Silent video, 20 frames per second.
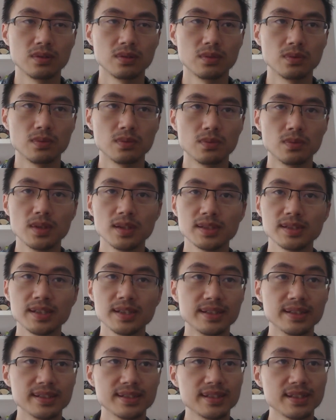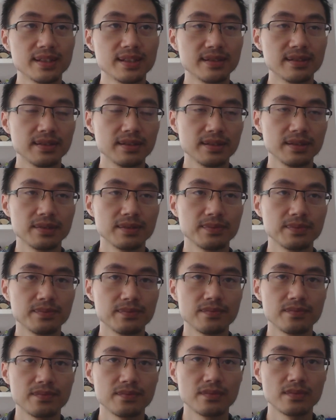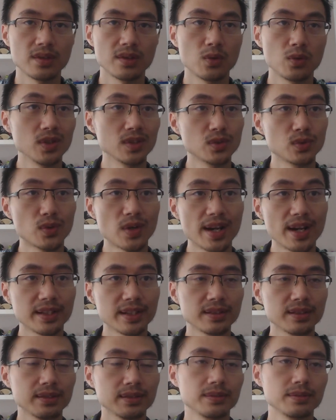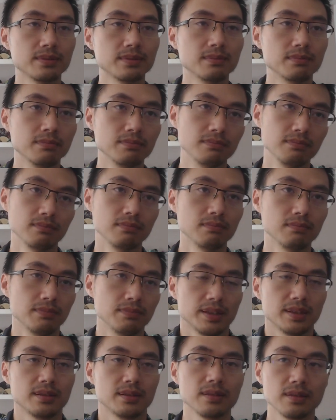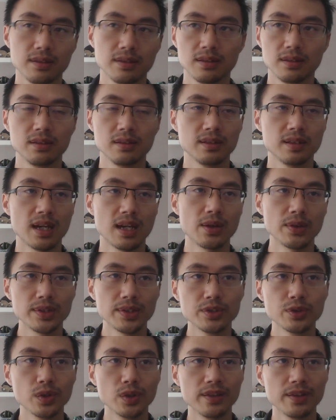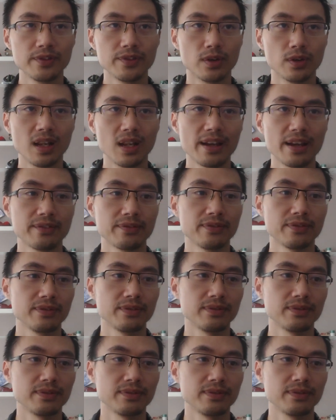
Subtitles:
was innocent, was right, but how did you live your life?